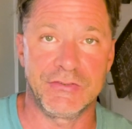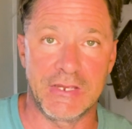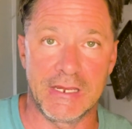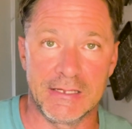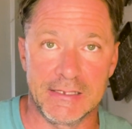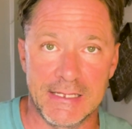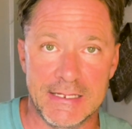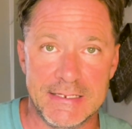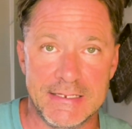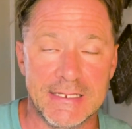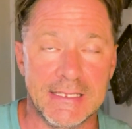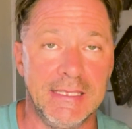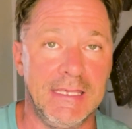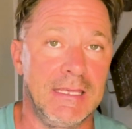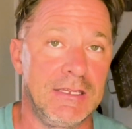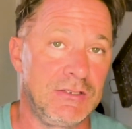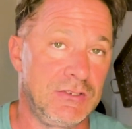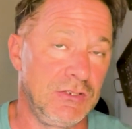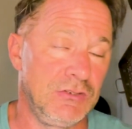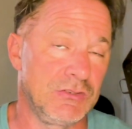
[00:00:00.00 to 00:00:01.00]
Inlet to
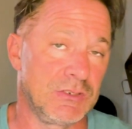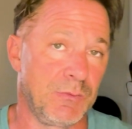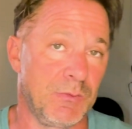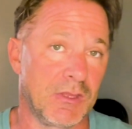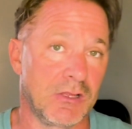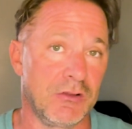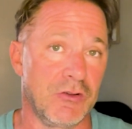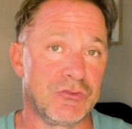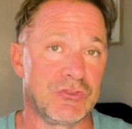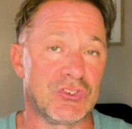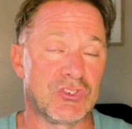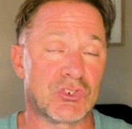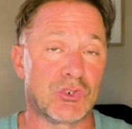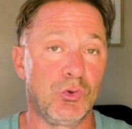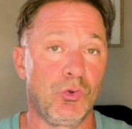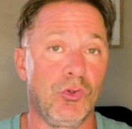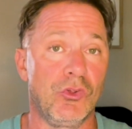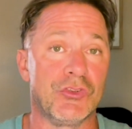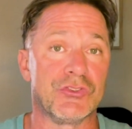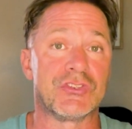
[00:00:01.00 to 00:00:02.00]
get to some of the closest
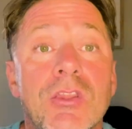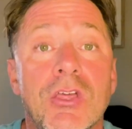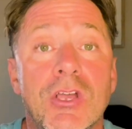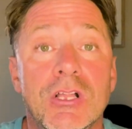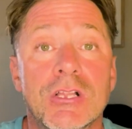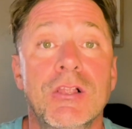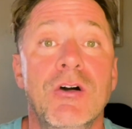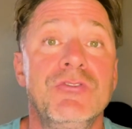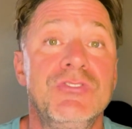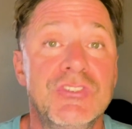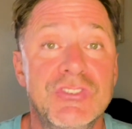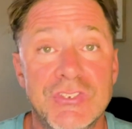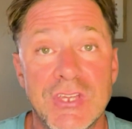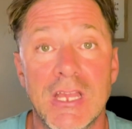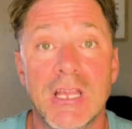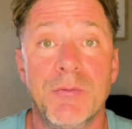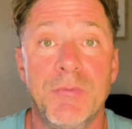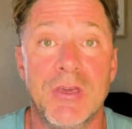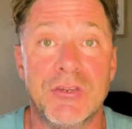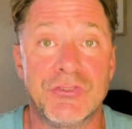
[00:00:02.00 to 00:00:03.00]
schools. The closest
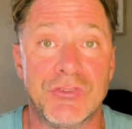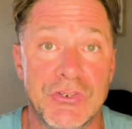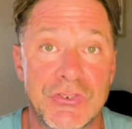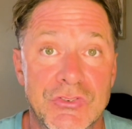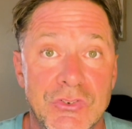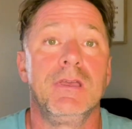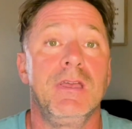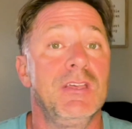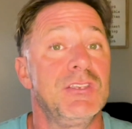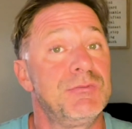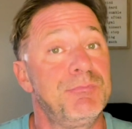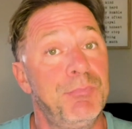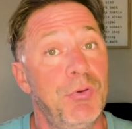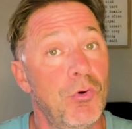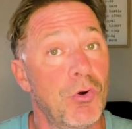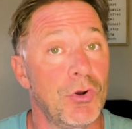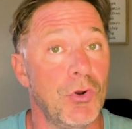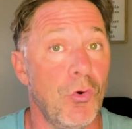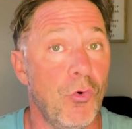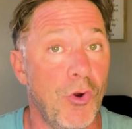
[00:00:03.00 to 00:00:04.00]
elementary school is
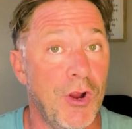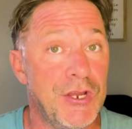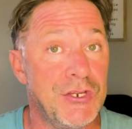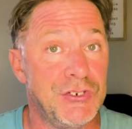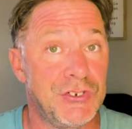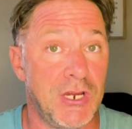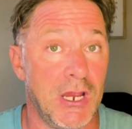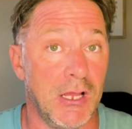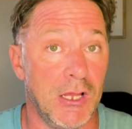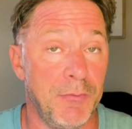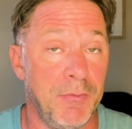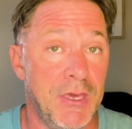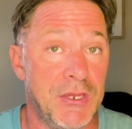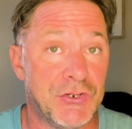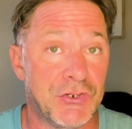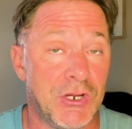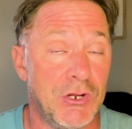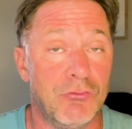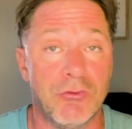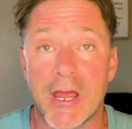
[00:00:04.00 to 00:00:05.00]
Port Orange
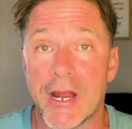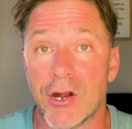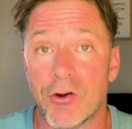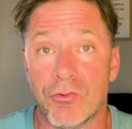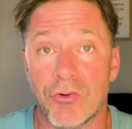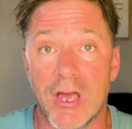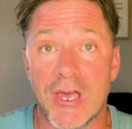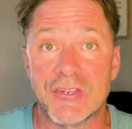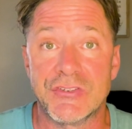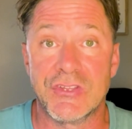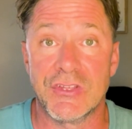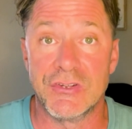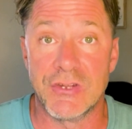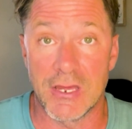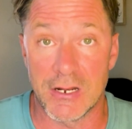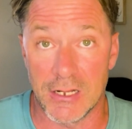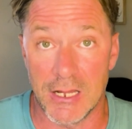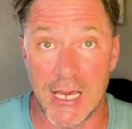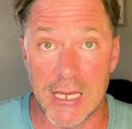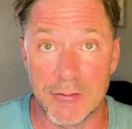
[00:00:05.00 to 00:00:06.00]
Elementary, right across the
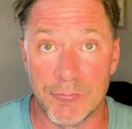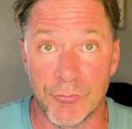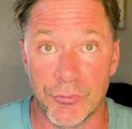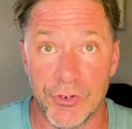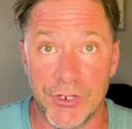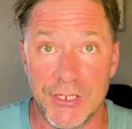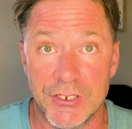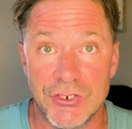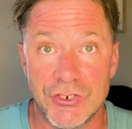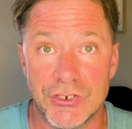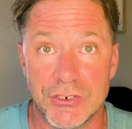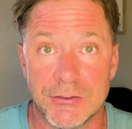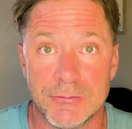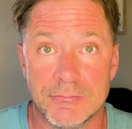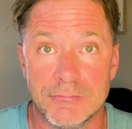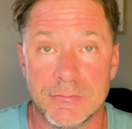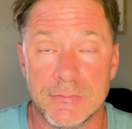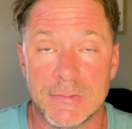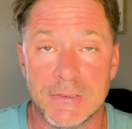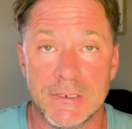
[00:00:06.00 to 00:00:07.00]
Dunlawton Bridge.
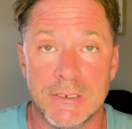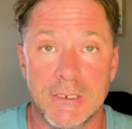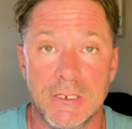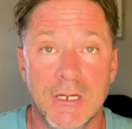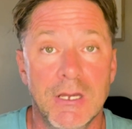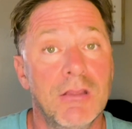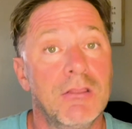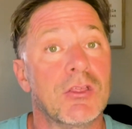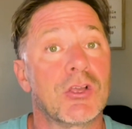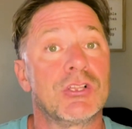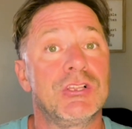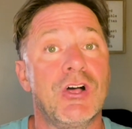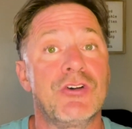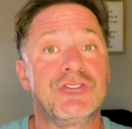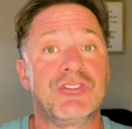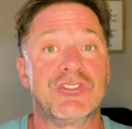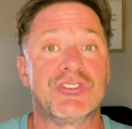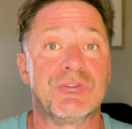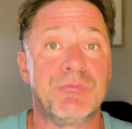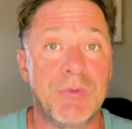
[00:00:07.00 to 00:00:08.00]
The
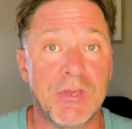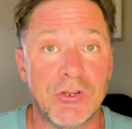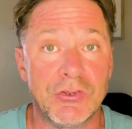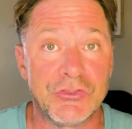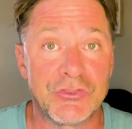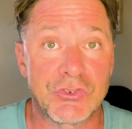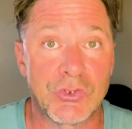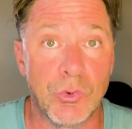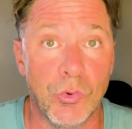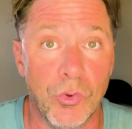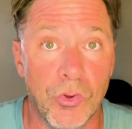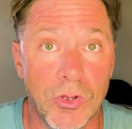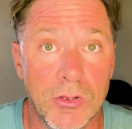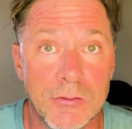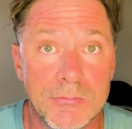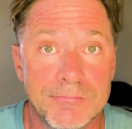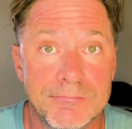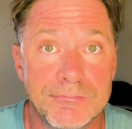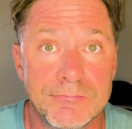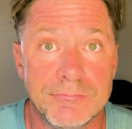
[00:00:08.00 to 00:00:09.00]
closest middle school
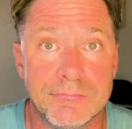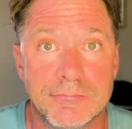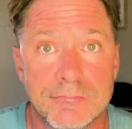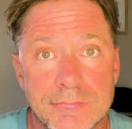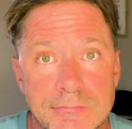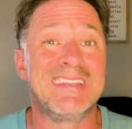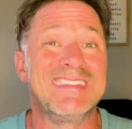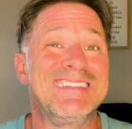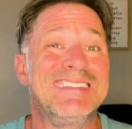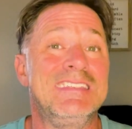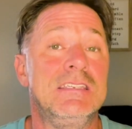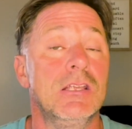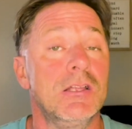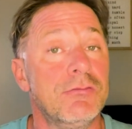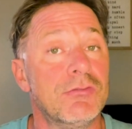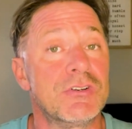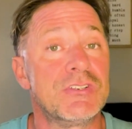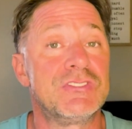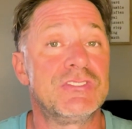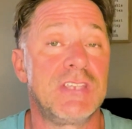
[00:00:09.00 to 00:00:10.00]
is
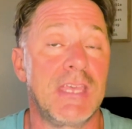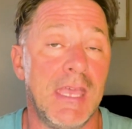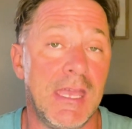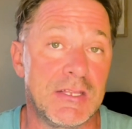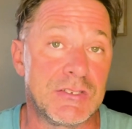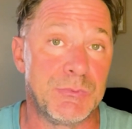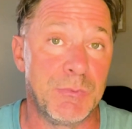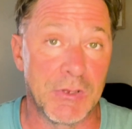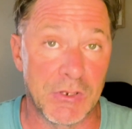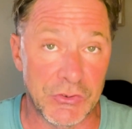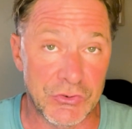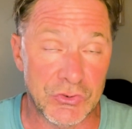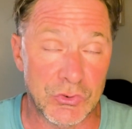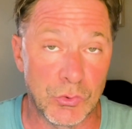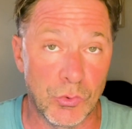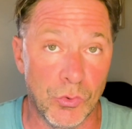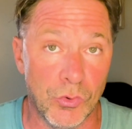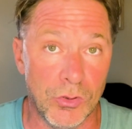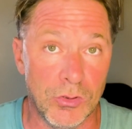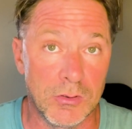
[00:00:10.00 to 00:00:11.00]
Silver Sands Middle
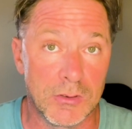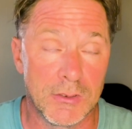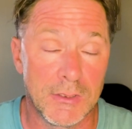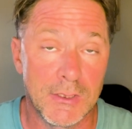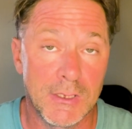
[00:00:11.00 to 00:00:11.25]
School,